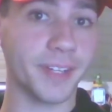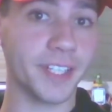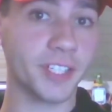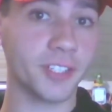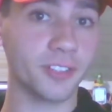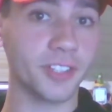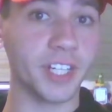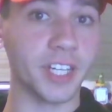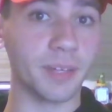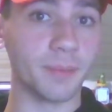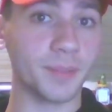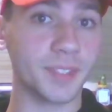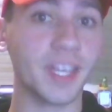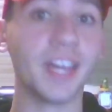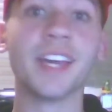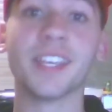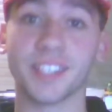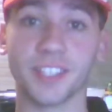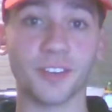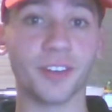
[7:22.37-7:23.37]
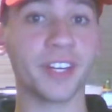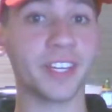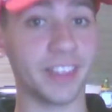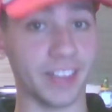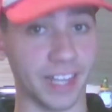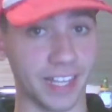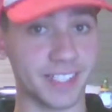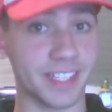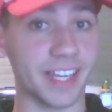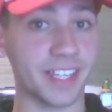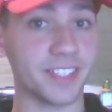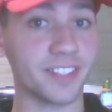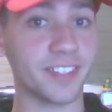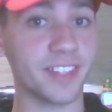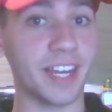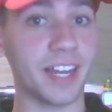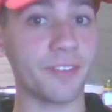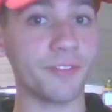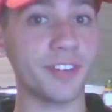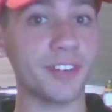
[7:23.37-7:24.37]
my streams, so let's get to
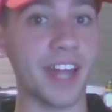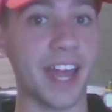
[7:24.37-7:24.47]
the live